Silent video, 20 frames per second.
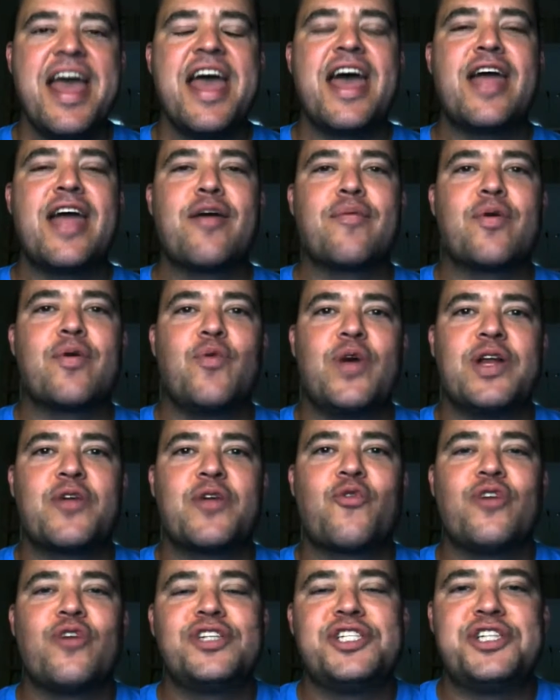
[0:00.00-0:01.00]
Hey everyone,
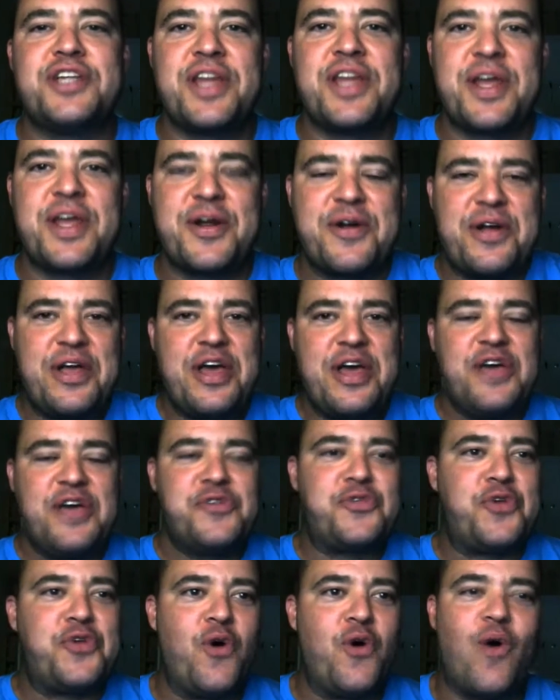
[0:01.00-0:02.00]
Christian here.
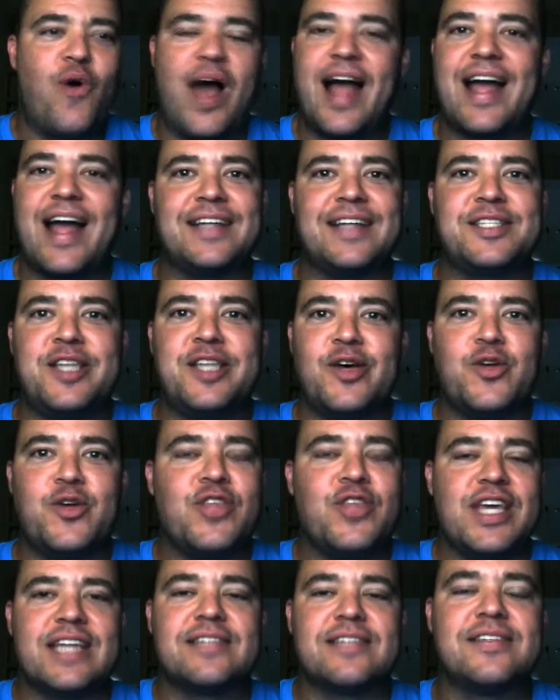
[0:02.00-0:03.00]
So I gotta tell you,
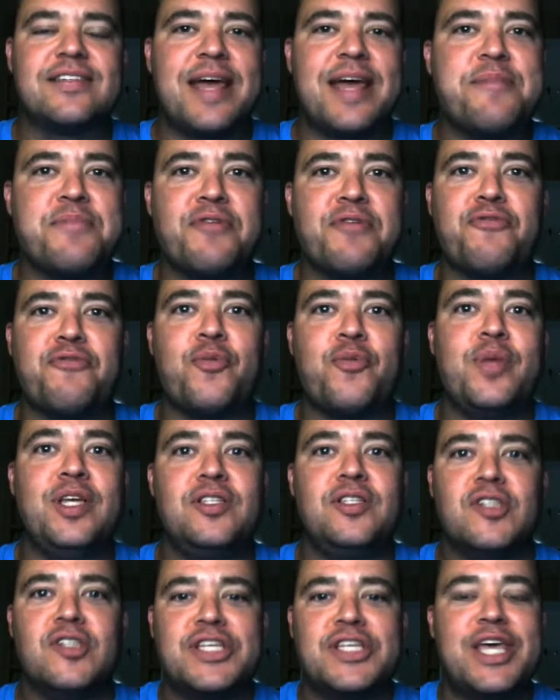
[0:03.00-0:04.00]
the excitement for me
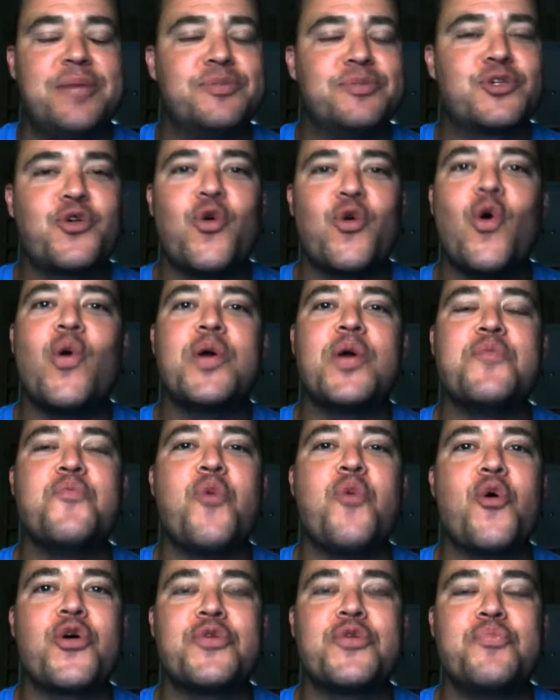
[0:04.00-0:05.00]
just keeps growing
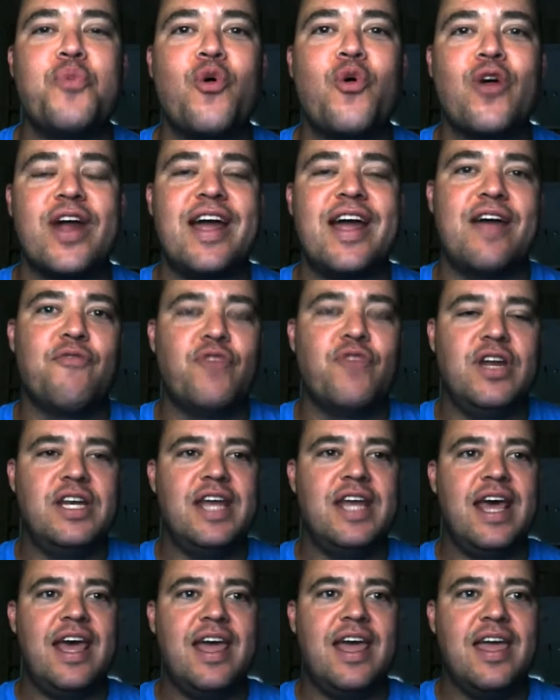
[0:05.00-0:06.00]
more and more every
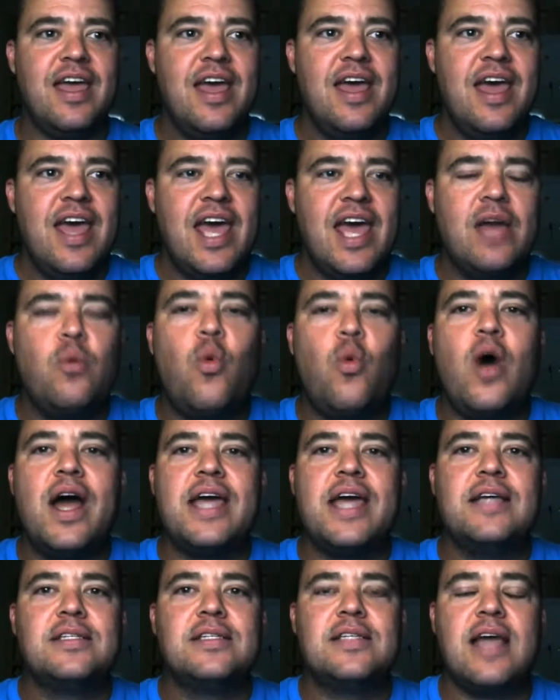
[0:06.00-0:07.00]
day. And why
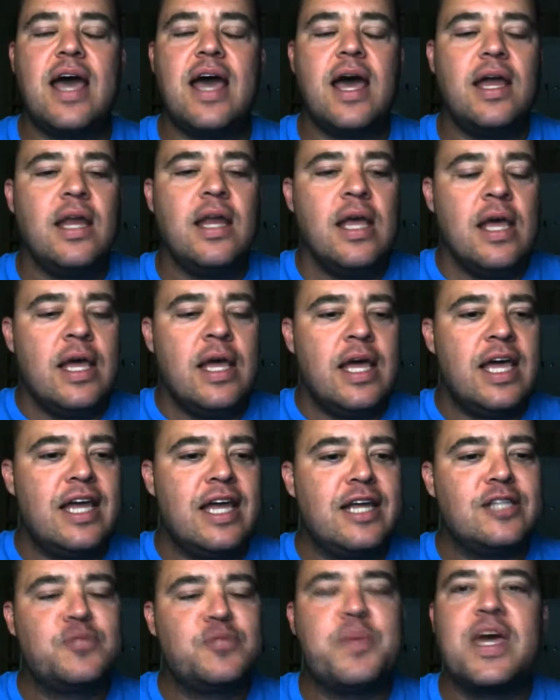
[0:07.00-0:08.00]
is that? It
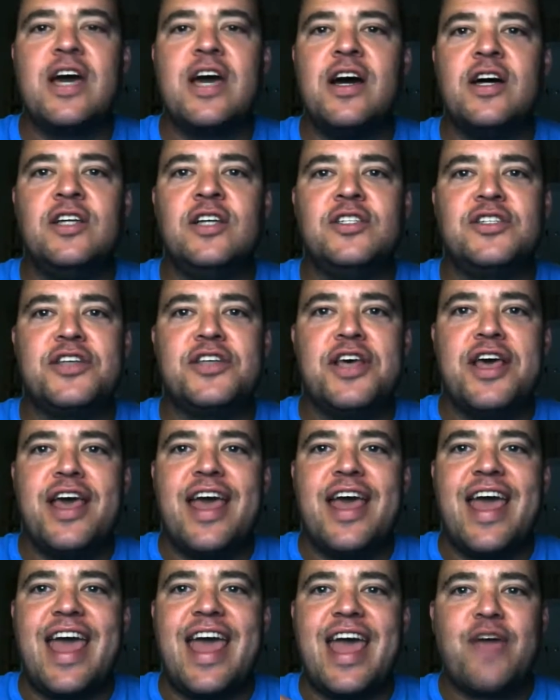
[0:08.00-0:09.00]
is because
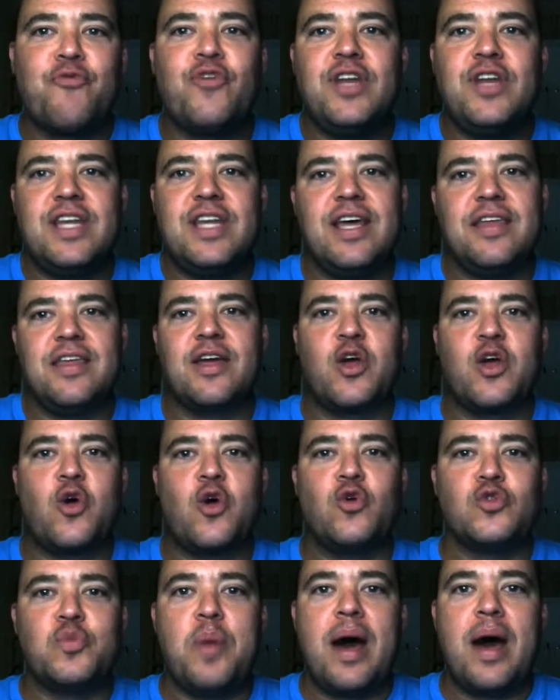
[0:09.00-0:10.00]
every day that
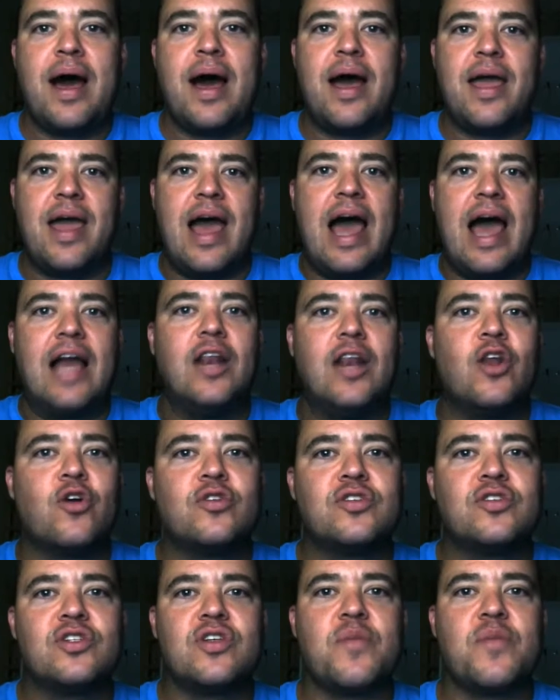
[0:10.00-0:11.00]
goes by, I
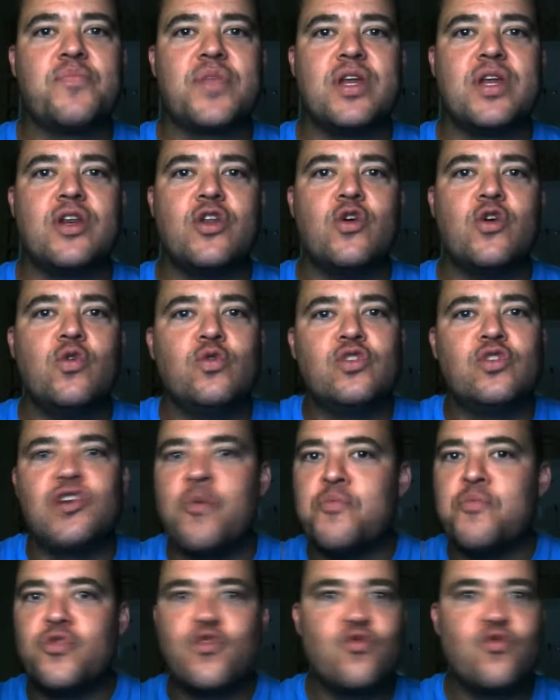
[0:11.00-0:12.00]
learn something new,
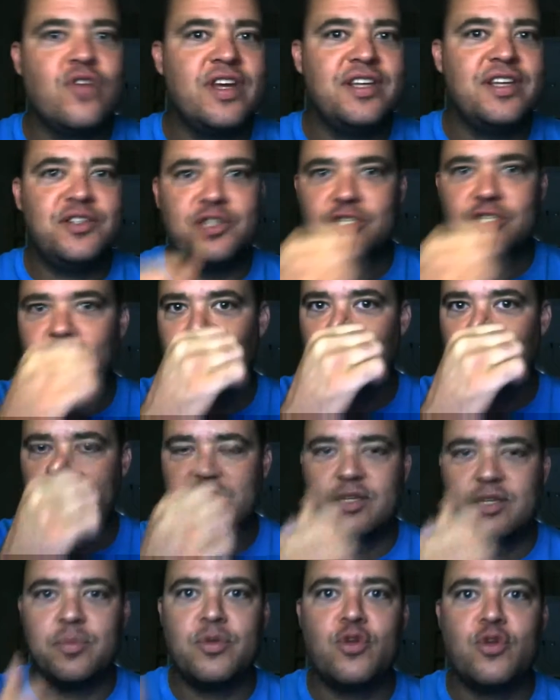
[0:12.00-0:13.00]
some new ninja
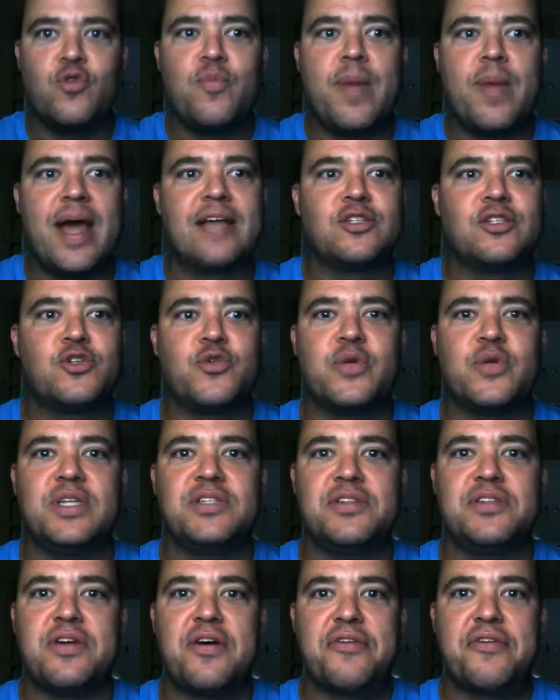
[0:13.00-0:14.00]
tricks, some new mastery
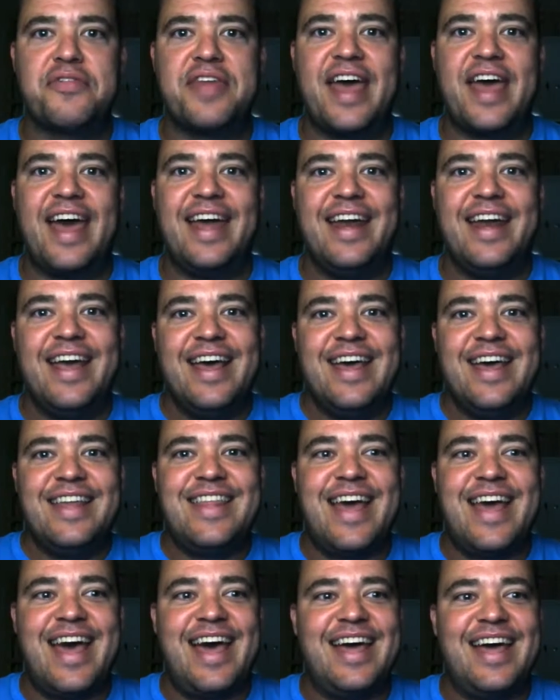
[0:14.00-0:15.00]
stuff that
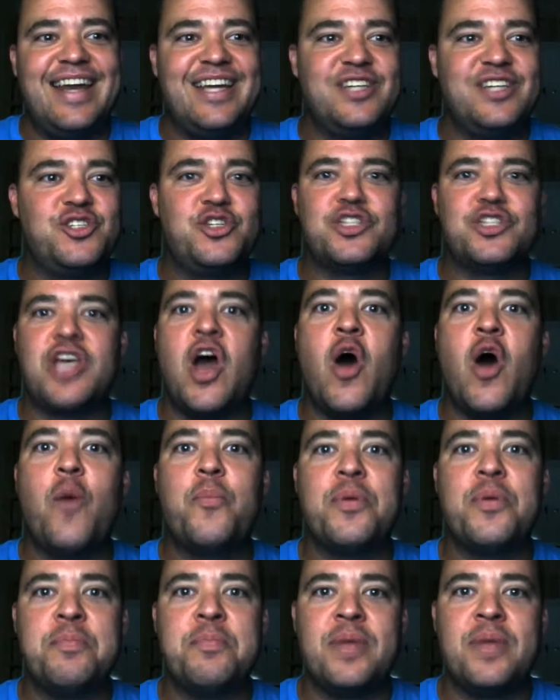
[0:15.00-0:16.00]
that is just
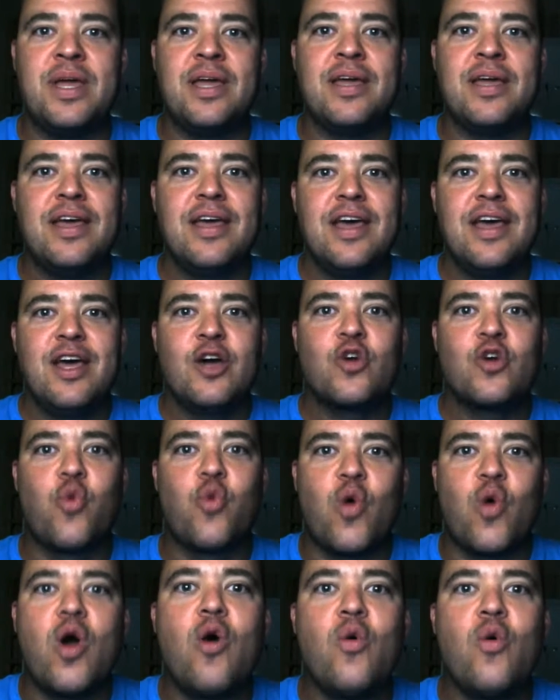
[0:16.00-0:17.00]
helping me
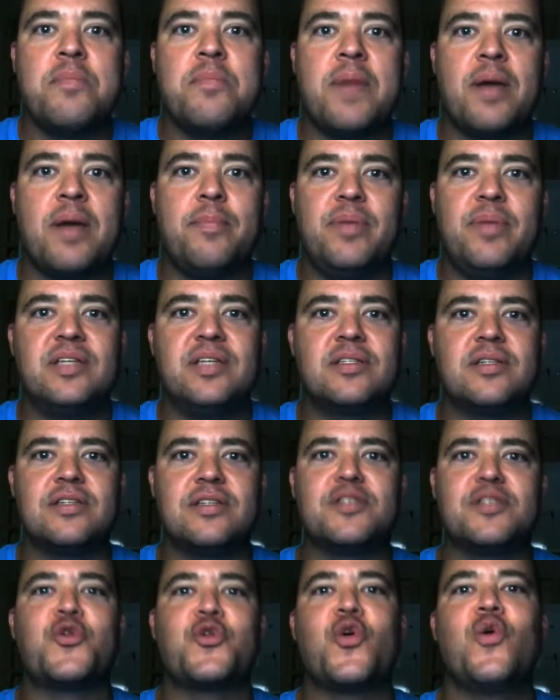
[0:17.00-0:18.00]
grow in my
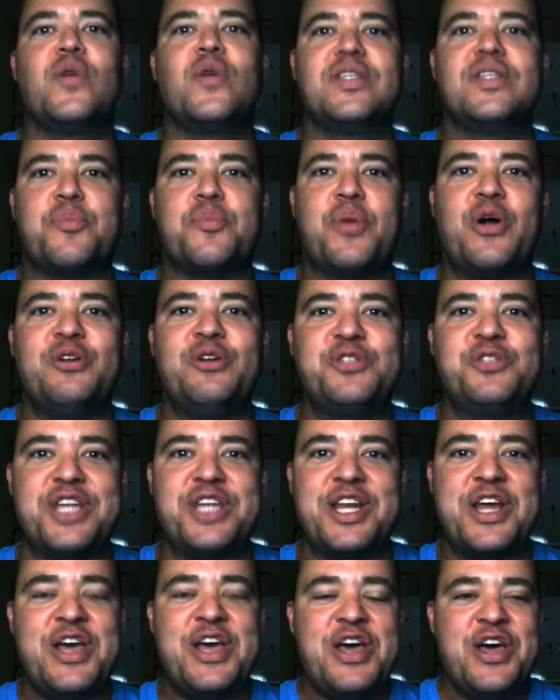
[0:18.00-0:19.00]
business and grow as a person.
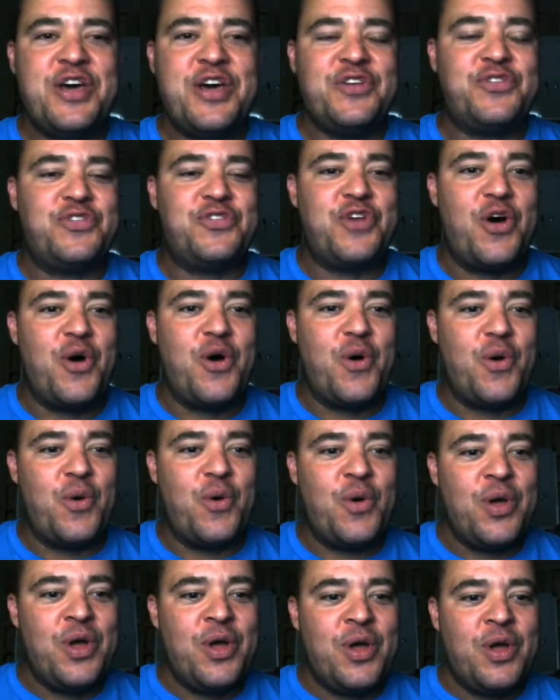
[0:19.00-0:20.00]
So,
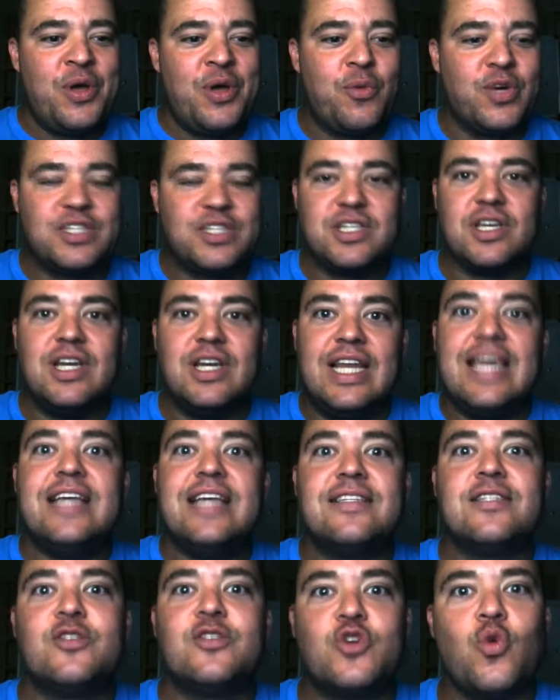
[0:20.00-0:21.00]
which
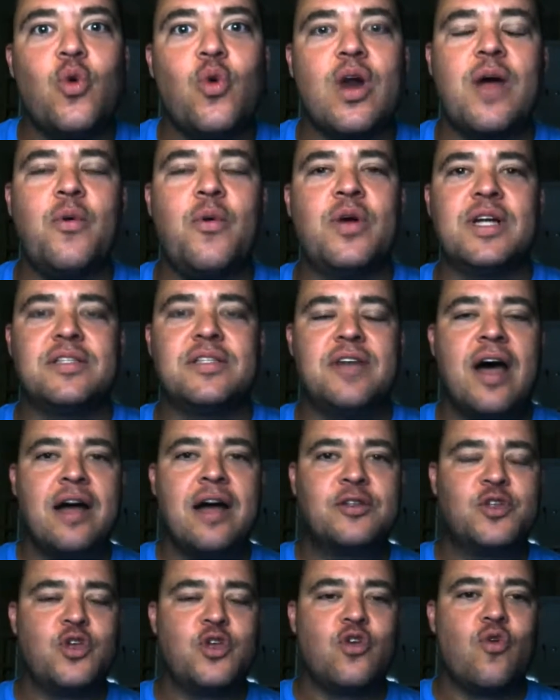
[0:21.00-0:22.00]
leads into what I want to
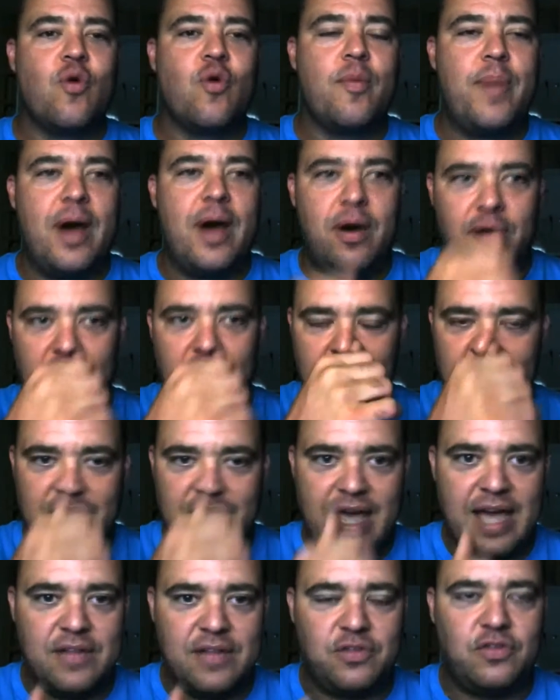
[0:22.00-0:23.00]
talk to you about, and
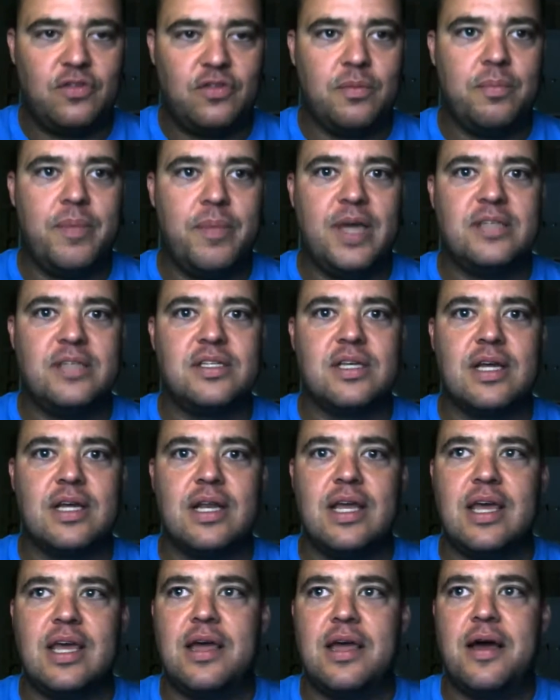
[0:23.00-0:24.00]
that's
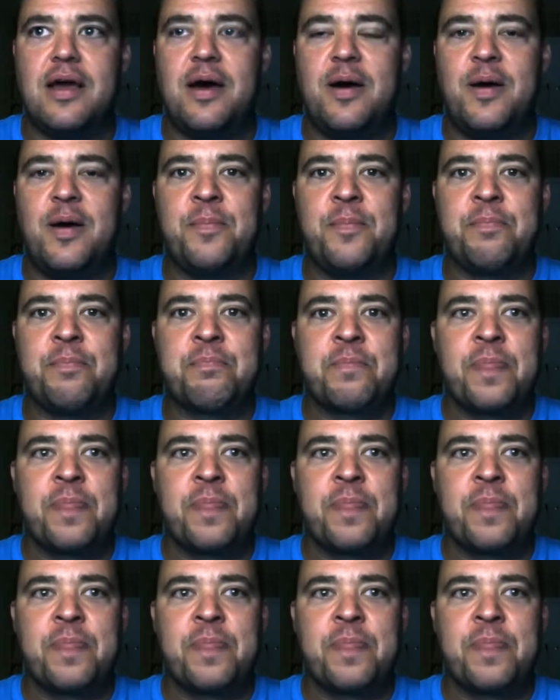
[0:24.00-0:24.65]
basically um,